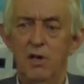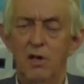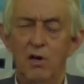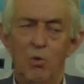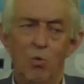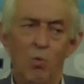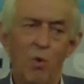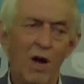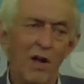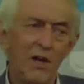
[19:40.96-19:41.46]

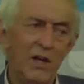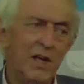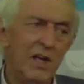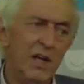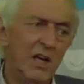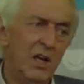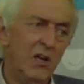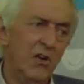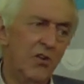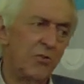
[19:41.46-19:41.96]
One
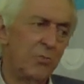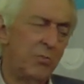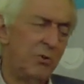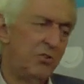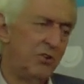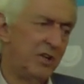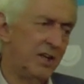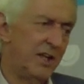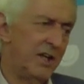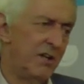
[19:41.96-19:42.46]
is,
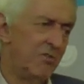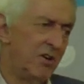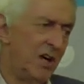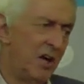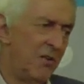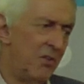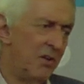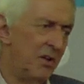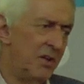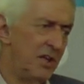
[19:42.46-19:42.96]
particularly
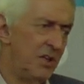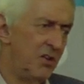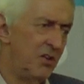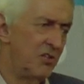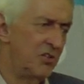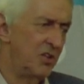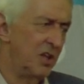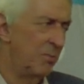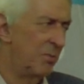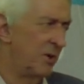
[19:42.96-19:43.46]
around the
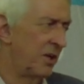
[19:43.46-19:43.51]
leadership,